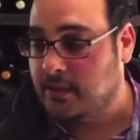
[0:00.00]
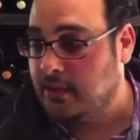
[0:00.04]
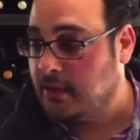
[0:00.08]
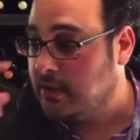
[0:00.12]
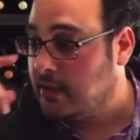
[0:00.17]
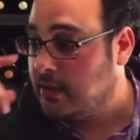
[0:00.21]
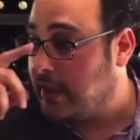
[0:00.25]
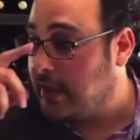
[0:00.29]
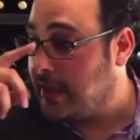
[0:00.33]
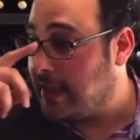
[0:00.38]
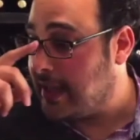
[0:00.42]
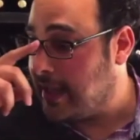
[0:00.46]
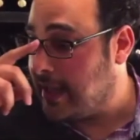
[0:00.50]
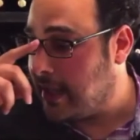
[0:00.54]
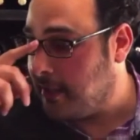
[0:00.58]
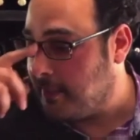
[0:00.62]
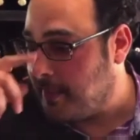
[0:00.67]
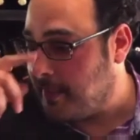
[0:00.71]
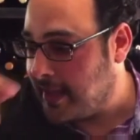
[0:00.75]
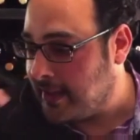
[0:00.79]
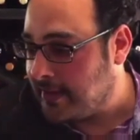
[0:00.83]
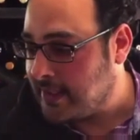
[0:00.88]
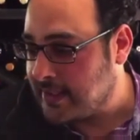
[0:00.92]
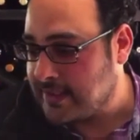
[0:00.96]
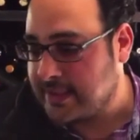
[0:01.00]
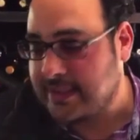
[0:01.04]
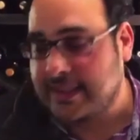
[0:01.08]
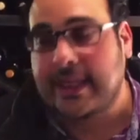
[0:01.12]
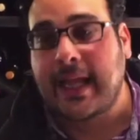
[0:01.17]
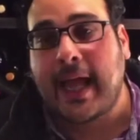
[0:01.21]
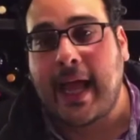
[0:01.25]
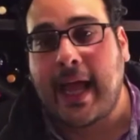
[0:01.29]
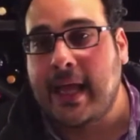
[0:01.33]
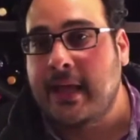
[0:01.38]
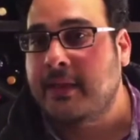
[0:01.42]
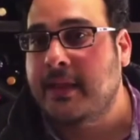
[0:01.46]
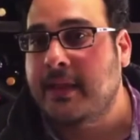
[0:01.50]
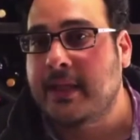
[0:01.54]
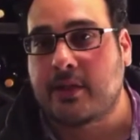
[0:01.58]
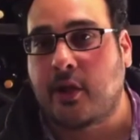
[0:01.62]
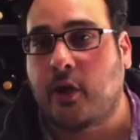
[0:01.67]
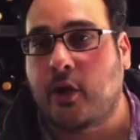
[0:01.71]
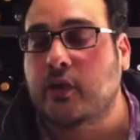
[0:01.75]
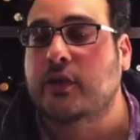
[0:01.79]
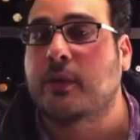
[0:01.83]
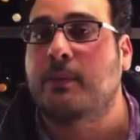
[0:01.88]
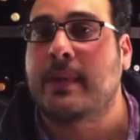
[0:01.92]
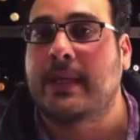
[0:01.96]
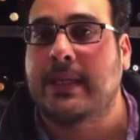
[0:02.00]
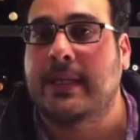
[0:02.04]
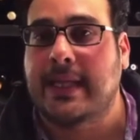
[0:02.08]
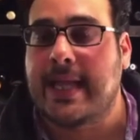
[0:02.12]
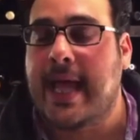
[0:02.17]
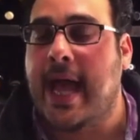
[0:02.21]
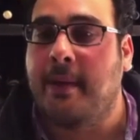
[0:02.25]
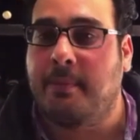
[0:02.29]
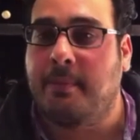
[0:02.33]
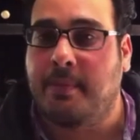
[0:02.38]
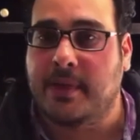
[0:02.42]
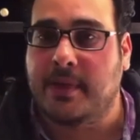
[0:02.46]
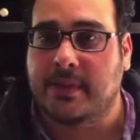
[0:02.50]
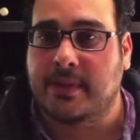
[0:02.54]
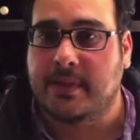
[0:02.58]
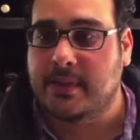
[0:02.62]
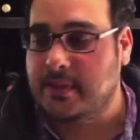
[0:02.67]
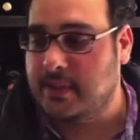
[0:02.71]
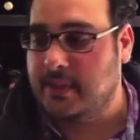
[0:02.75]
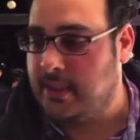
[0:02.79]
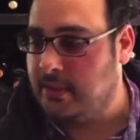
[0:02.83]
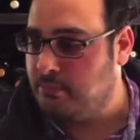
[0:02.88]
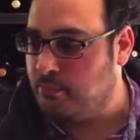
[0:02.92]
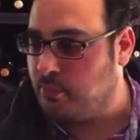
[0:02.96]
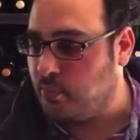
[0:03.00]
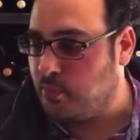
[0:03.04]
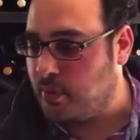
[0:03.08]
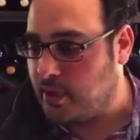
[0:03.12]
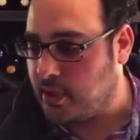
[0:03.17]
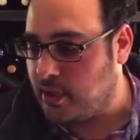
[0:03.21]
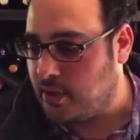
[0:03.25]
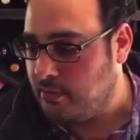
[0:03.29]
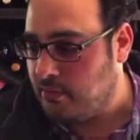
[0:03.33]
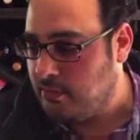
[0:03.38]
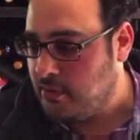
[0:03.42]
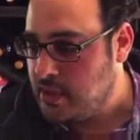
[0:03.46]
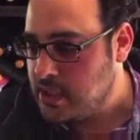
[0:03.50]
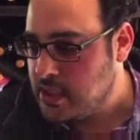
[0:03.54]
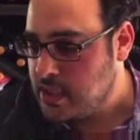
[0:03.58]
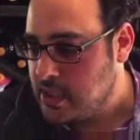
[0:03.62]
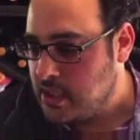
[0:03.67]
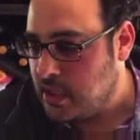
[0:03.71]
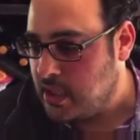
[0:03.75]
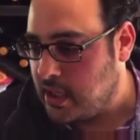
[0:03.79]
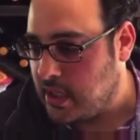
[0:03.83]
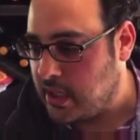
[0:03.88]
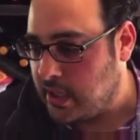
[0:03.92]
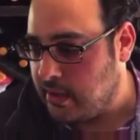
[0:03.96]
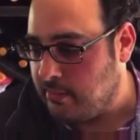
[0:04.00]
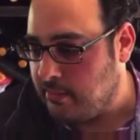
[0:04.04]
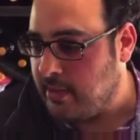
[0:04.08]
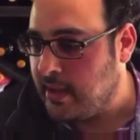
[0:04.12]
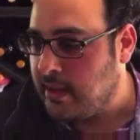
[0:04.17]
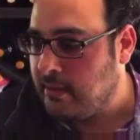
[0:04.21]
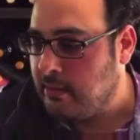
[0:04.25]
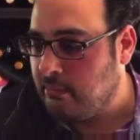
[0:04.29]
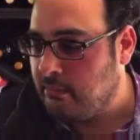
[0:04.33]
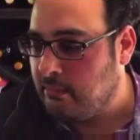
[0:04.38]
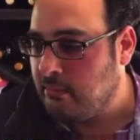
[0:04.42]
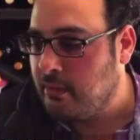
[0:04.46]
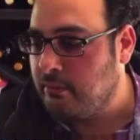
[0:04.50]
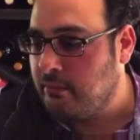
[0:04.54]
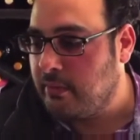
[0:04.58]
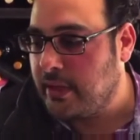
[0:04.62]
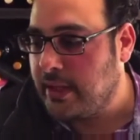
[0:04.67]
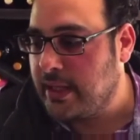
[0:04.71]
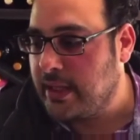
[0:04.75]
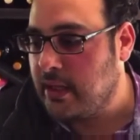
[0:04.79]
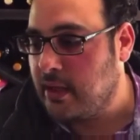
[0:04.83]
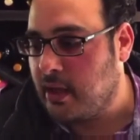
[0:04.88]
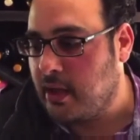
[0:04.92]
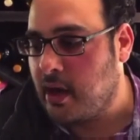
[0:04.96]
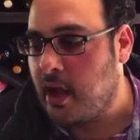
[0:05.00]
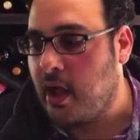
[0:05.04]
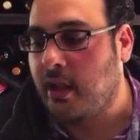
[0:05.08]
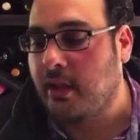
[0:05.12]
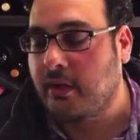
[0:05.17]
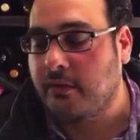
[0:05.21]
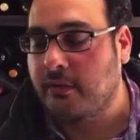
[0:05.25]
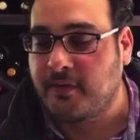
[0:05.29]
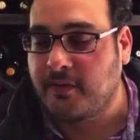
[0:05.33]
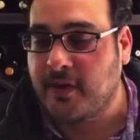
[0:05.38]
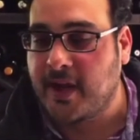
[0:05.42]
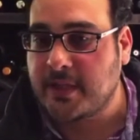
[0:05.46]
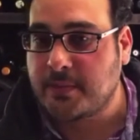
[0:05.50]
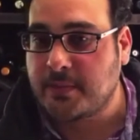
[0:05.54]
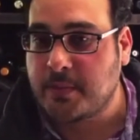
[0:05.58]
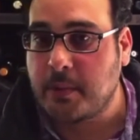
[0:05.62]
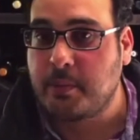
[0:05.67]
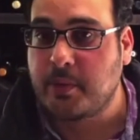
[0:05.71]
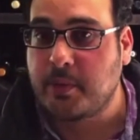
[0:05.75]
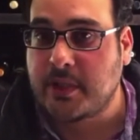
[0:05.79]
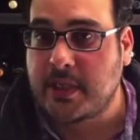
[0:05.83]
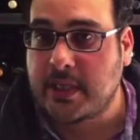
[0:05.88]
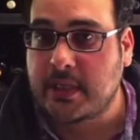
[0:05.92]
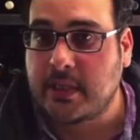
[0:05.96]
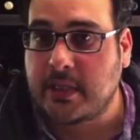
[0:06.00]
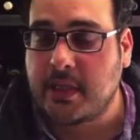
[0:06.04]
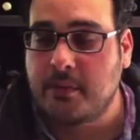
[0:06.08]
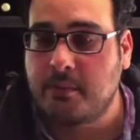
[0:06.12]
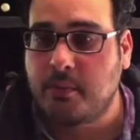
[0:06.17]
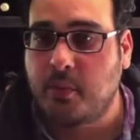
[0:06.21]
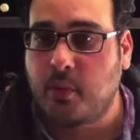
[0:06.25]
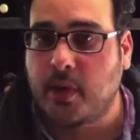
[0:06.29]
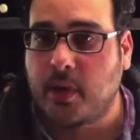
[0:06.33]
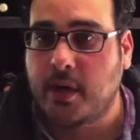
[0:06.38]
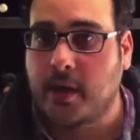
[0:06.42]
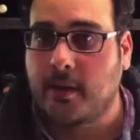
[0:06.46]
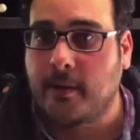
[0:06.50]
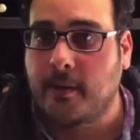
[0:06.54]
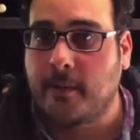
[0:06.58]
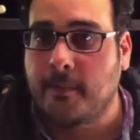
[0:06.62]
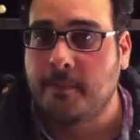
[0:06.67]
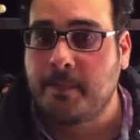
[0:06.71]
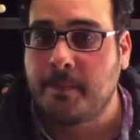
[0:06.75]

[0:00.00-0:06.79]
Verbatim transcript: Uh, and this, this ultimately happens in Bordeaux um, and, and, really in all of France, but particularly Bordeaux.